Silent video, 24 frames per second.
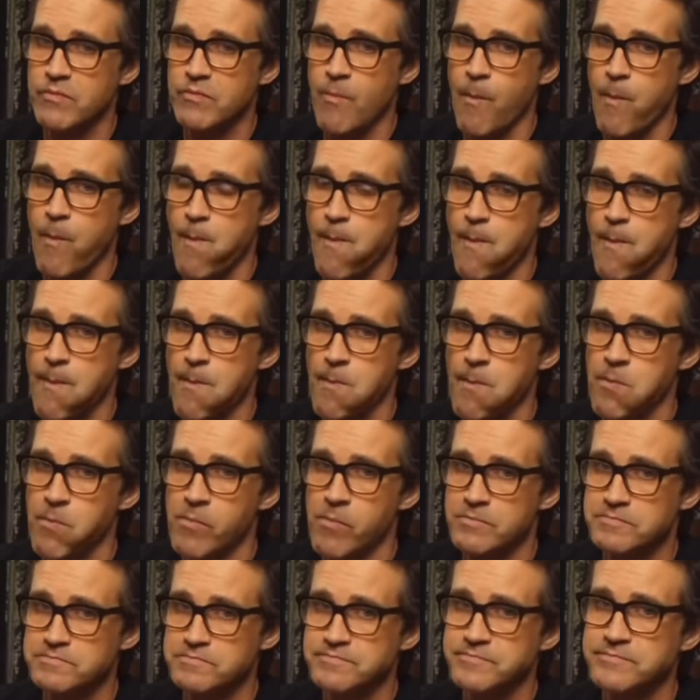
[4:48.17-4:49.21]

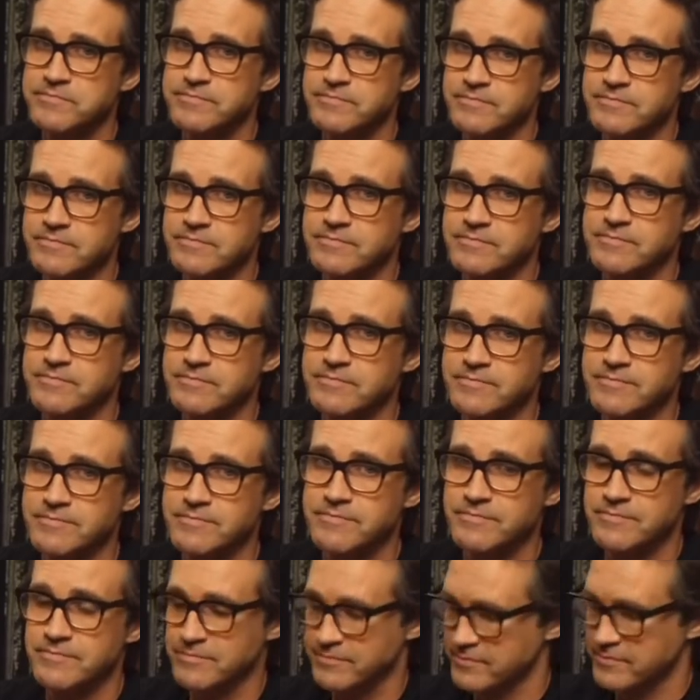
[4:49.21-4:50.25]

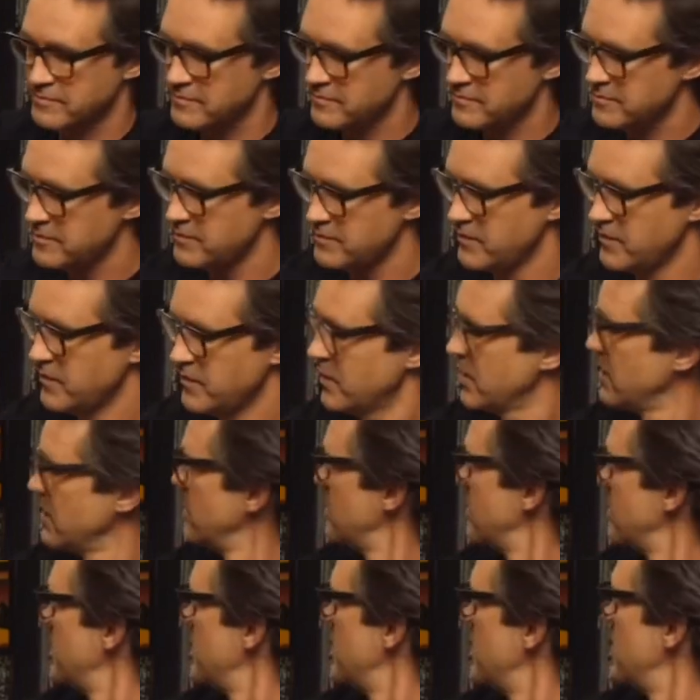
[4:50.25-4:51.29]

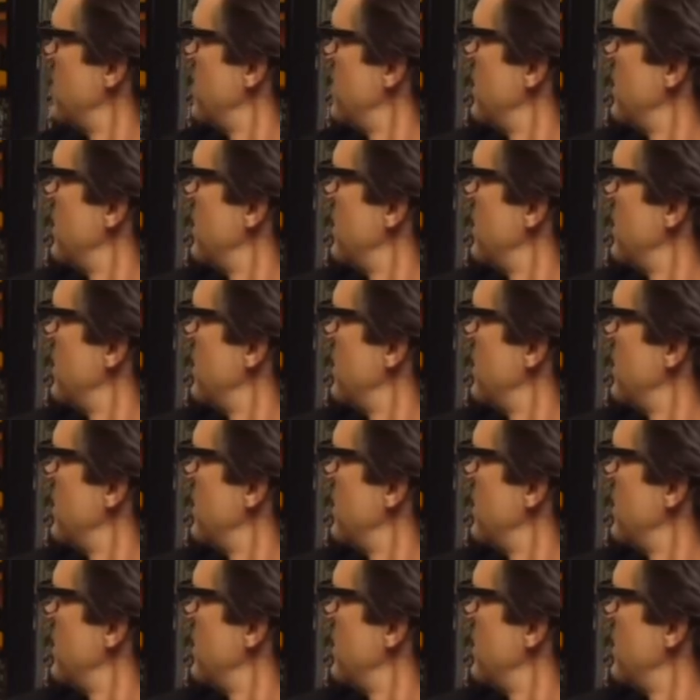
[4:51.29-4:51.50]
[no speech]